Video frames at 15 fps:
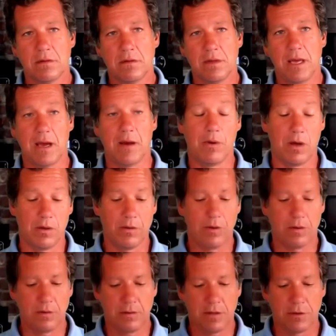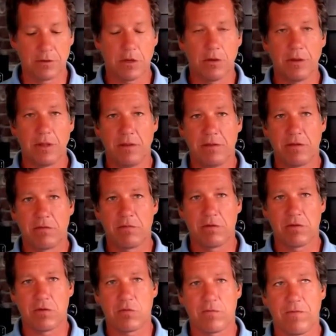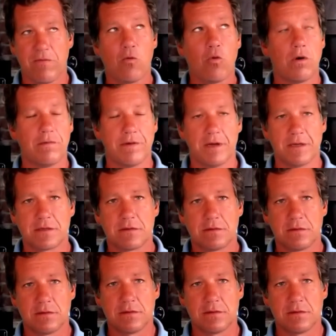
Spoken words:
Yeah, well, there's only 4 of us.